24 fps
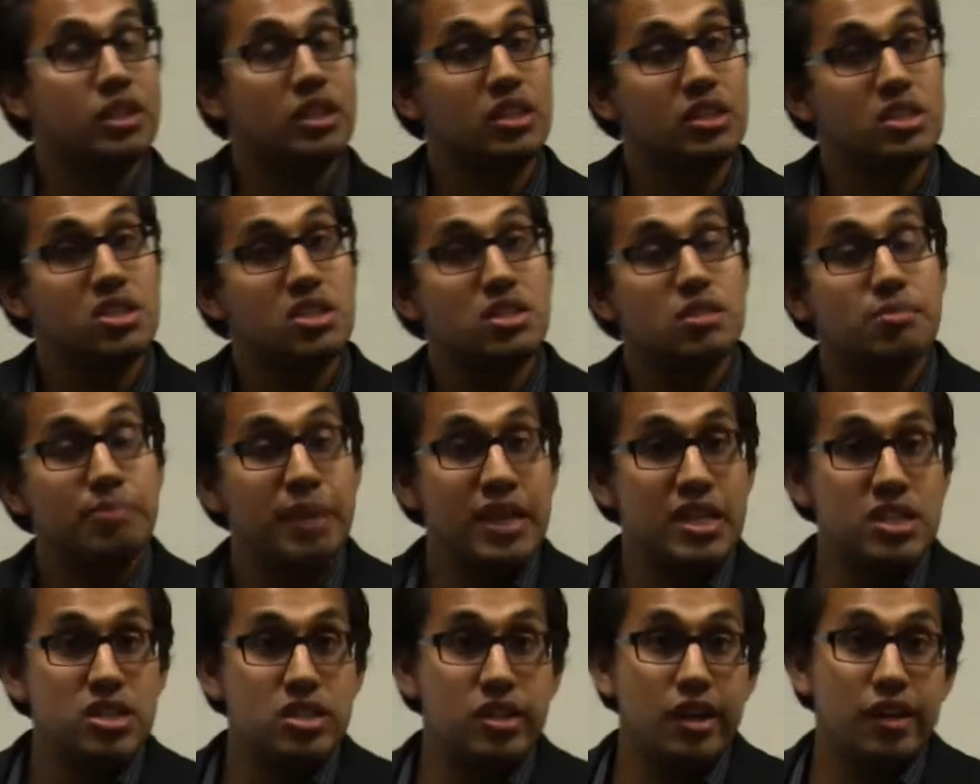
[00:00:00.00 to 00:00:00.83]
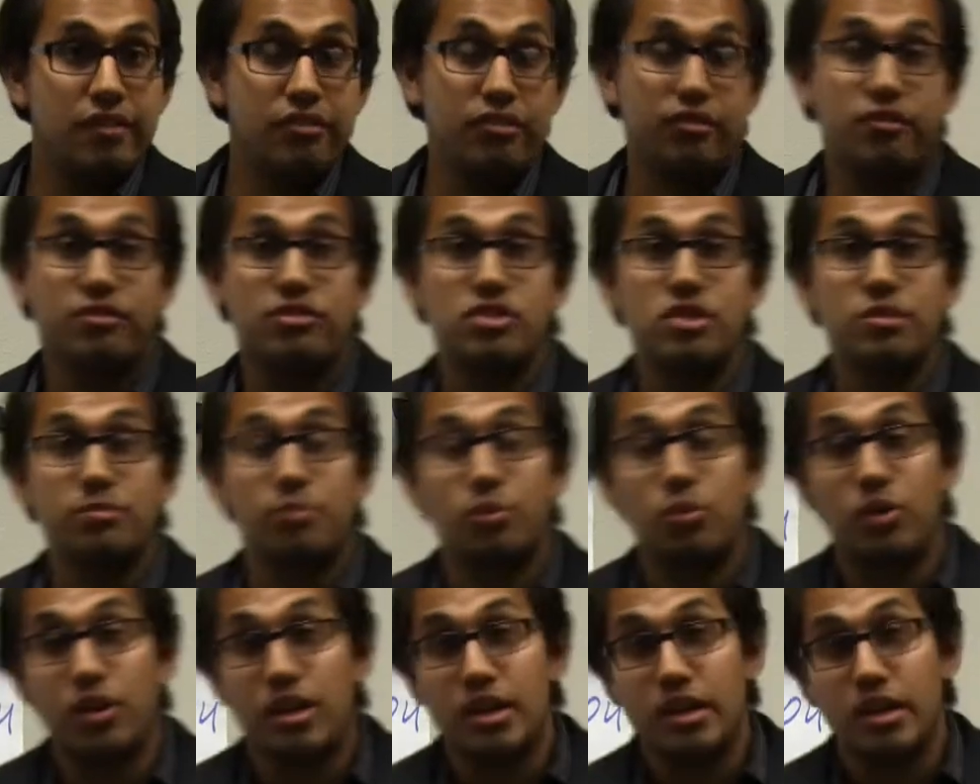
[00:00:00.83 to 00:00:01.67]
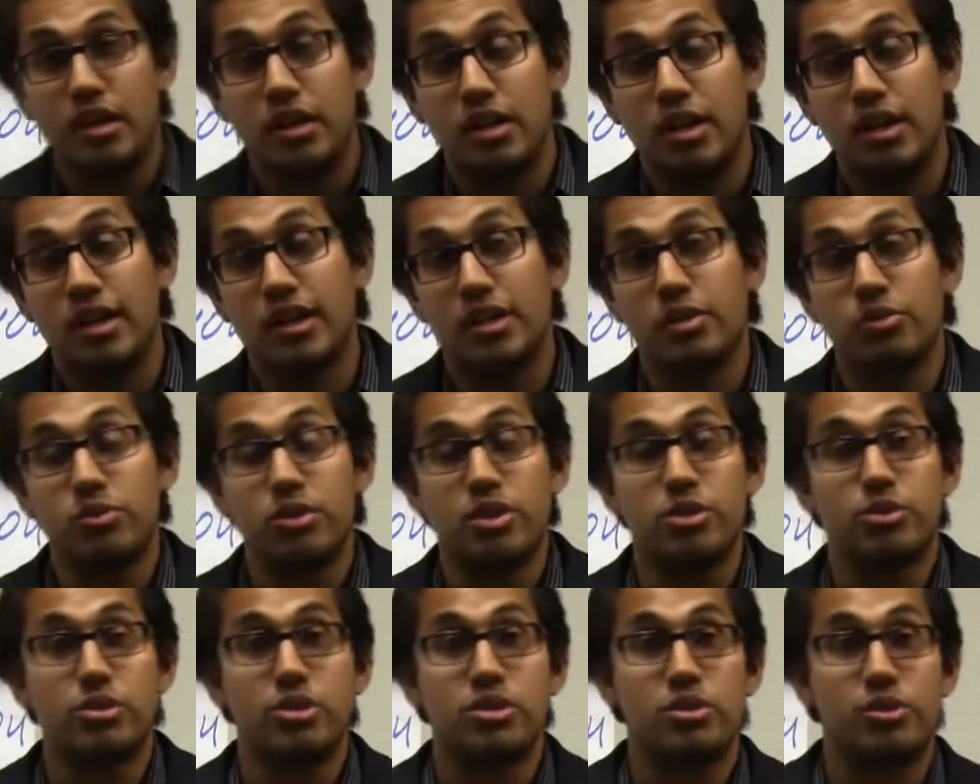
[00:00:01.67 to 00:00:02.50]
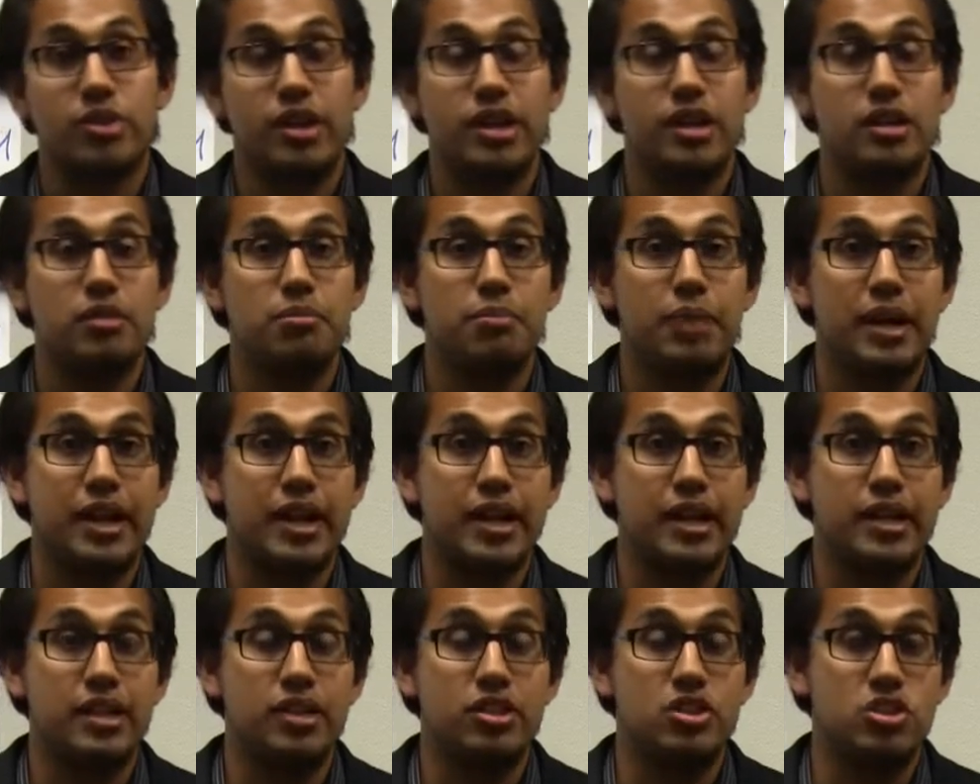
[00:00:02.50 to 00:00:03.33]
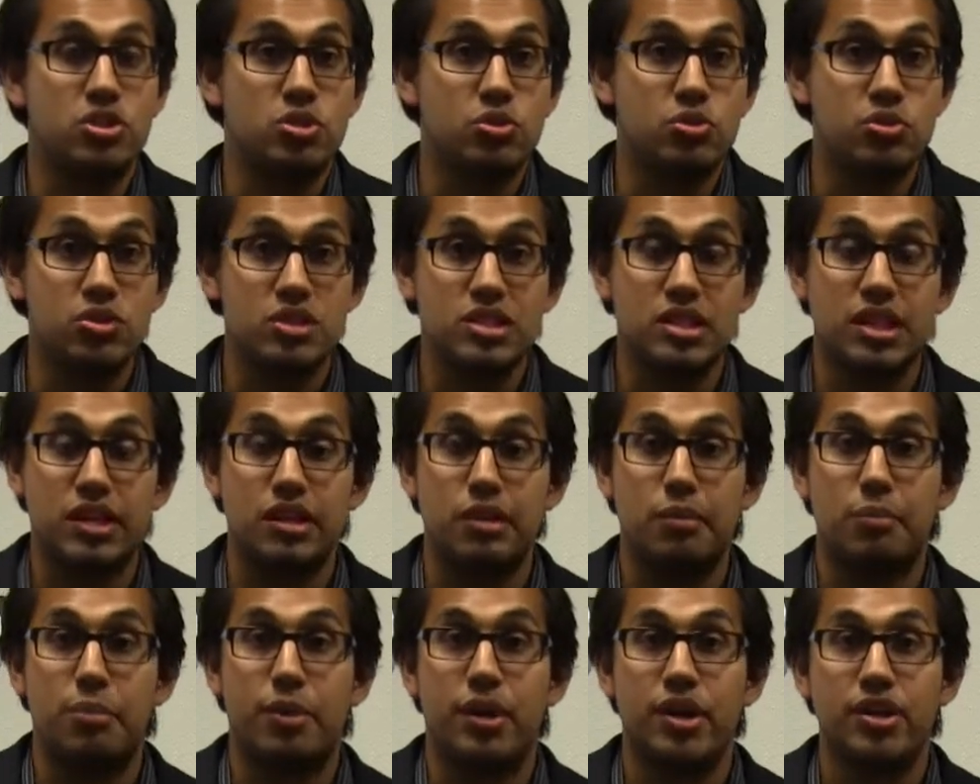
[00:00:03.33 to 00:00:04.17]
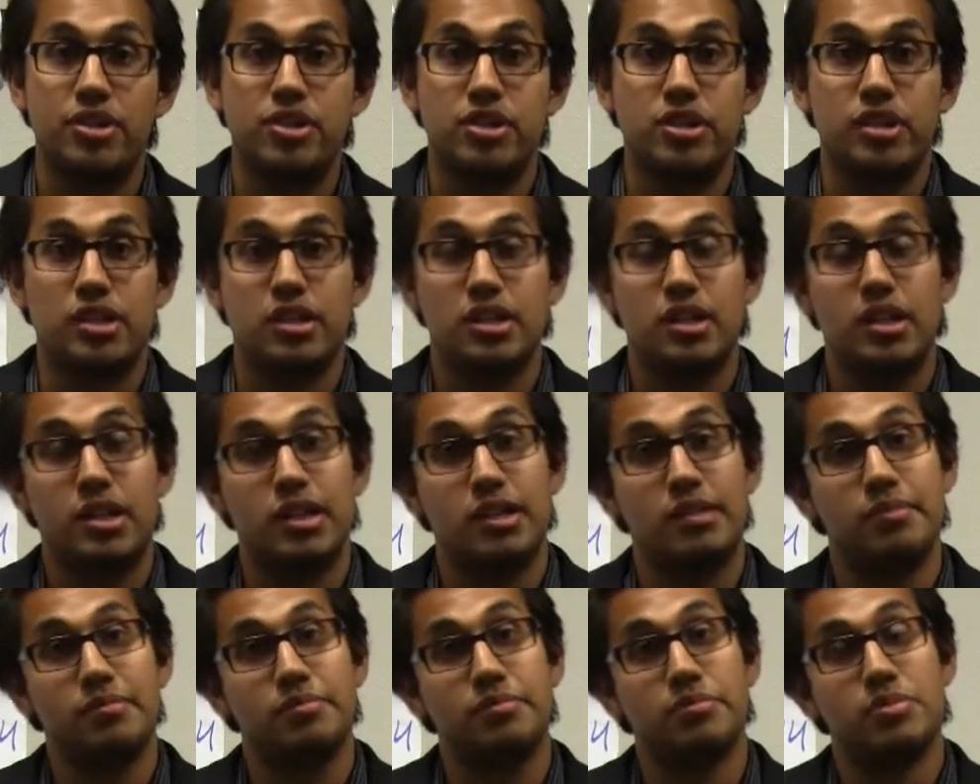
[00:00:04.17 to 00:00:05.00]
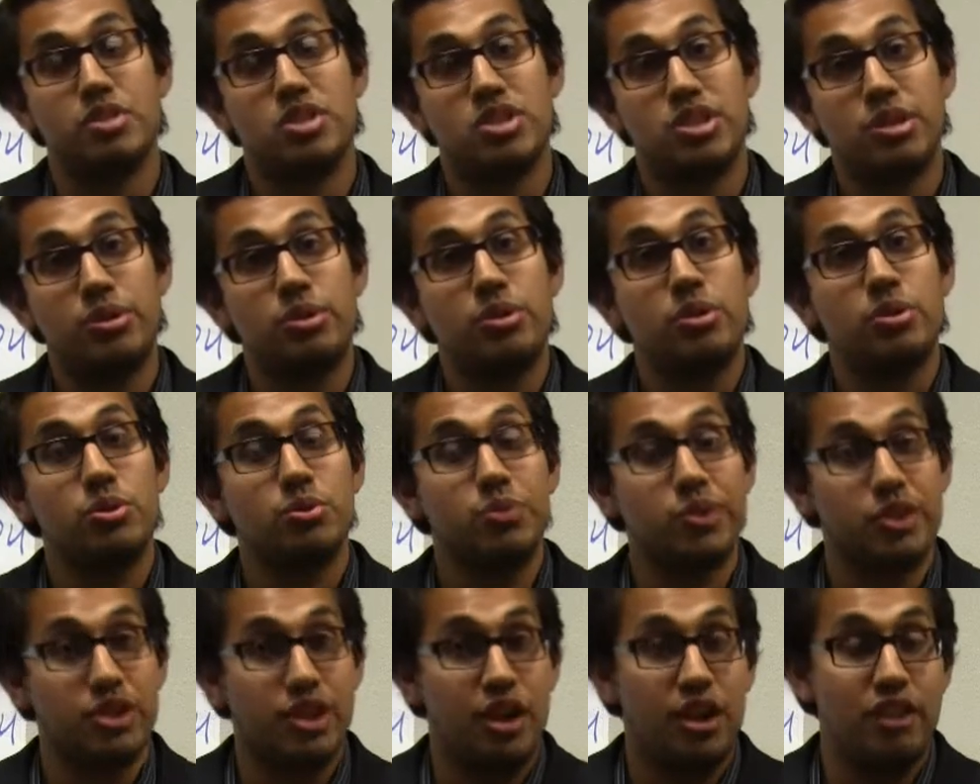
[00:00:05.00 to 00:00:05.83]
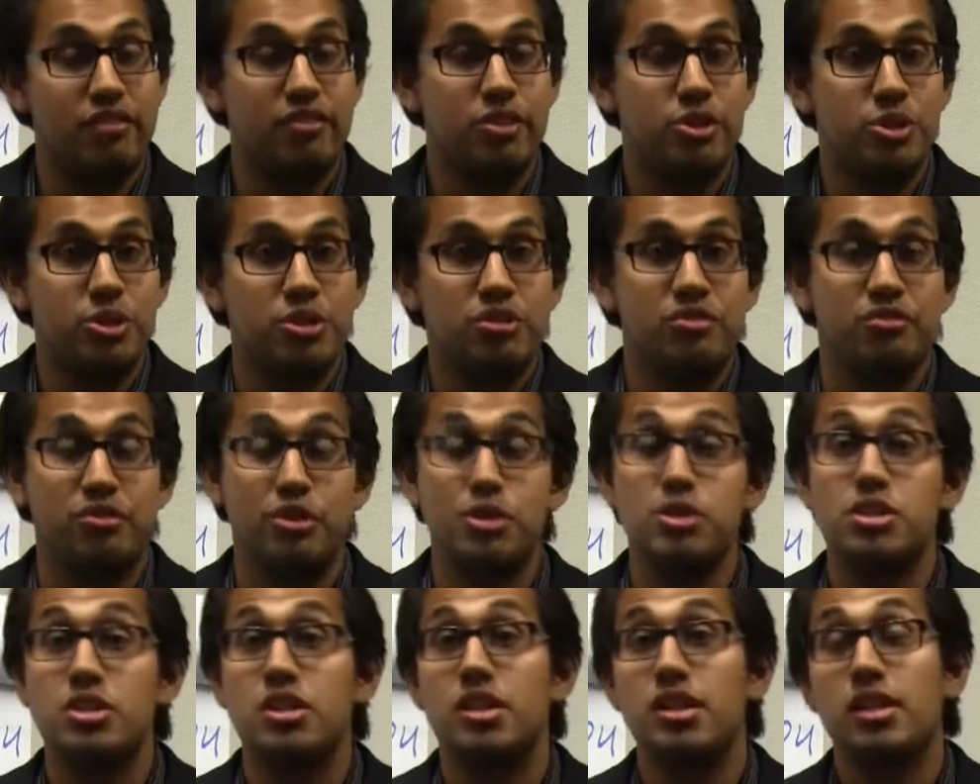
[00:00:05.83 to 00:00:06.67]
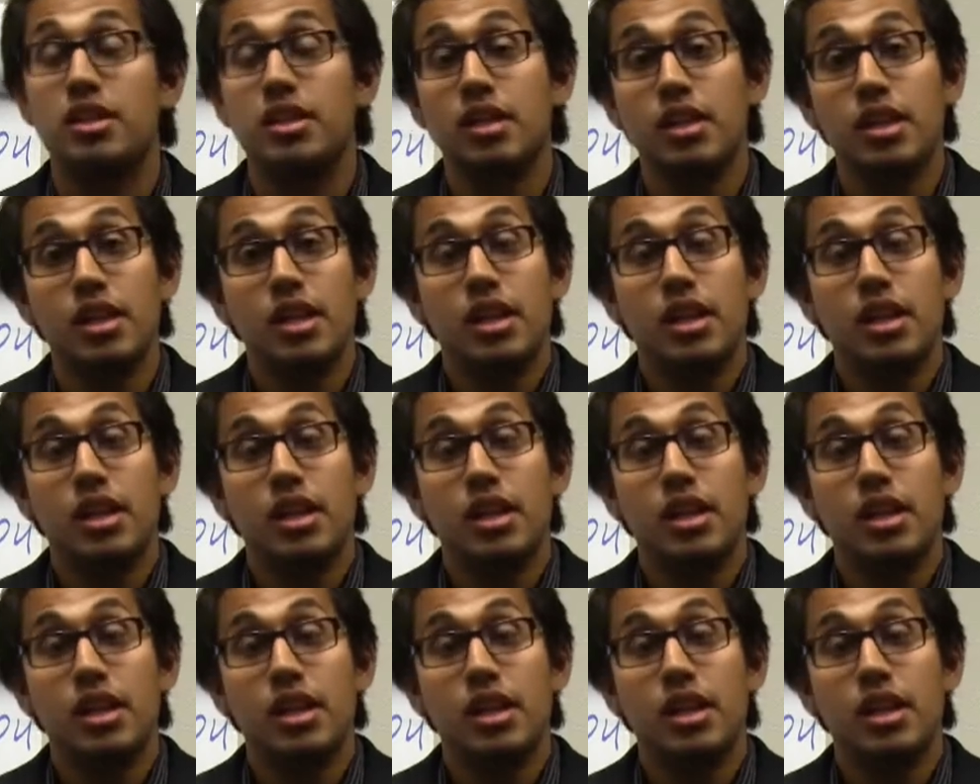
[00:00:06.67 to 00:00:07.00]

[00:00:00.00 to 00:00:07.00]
this is based off of some work which was created by the Students Audit Project Zero with Harvard University.